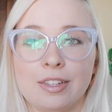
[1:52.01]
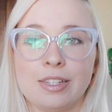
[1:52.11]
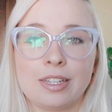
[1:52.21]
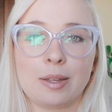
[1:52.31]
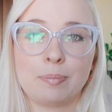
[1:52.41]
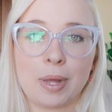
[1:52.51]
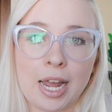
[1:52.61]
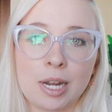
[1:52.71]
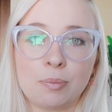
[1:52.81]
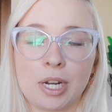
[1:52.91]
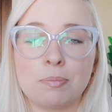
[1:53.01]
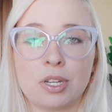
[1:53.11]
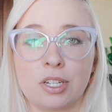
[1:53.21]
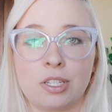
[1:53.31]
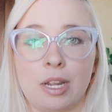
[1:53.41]
This is a bad brand
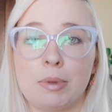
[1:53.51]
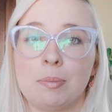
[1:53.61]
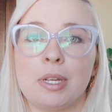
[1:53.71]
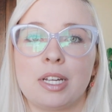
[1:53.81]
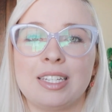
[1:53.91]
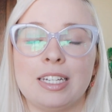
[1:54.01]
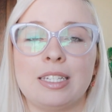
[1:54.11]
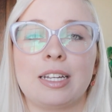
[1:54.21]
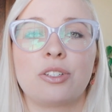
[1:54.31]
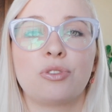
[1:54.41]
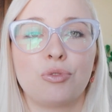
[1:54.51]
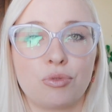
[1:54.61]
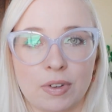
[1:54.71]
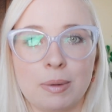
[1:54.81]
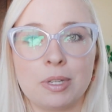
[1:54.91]
mission statement because it is
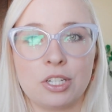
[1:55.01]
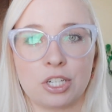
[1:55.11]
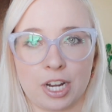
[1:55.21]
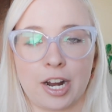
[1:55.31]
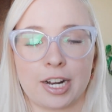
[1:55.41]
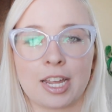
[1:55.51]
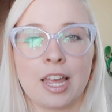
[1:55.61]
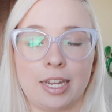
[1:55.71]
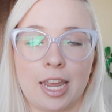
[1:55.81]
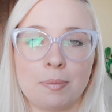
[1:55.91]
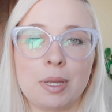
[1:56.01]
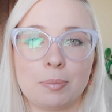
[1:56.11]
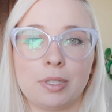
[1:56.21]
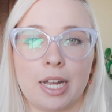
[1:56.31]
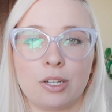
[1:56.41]
extremely generic and can be
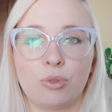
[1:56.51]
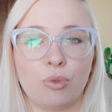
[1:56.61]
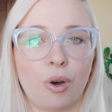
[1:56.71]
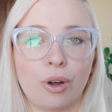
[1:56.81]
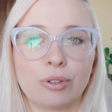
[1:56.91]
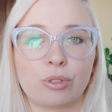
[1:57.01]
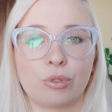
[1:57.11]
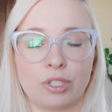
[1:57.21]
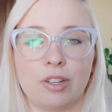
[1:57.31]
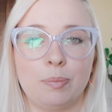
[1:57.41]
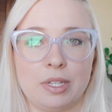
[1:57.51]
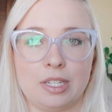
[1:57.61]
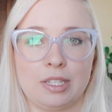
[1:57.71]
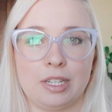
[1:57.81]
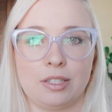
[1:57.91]
applied to all sorts of
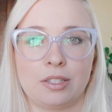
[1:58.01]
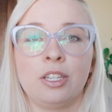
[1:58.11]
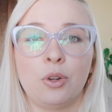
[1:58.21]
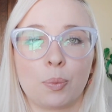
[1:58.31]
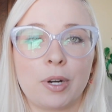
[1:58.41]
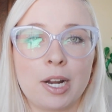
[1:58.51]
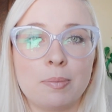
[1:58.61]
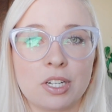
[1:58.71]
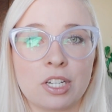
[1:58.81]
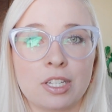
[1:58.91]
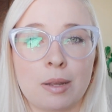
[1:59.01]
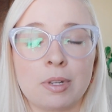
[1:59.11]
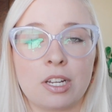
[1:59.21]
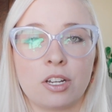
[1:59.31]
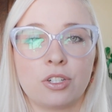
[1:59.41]
businesses. Your brand mission
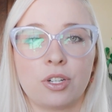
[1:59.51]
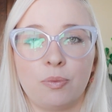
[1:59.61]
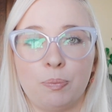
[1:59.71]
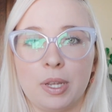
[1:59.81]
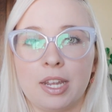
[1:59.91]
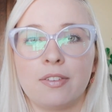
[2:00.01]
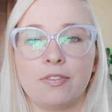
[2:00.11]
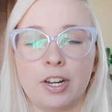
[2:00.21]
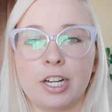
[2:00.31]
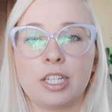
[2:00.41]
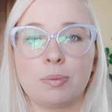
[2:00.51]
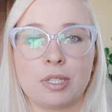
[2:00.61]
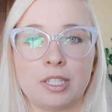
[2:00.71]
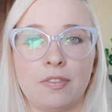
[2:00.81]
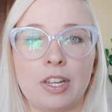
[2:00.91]
statement should be very
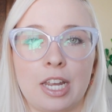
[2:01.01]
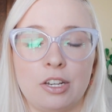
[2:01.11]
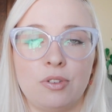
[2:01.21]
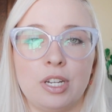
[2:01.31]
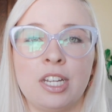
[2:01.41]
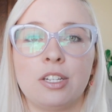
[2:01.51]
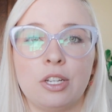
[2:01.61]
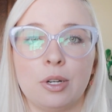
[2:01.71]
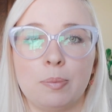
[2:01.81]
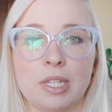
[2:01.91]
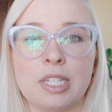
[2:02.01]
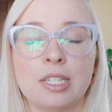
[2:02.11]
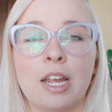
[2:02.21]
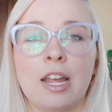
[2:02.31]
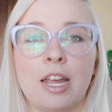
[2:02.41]
specific and unique to your business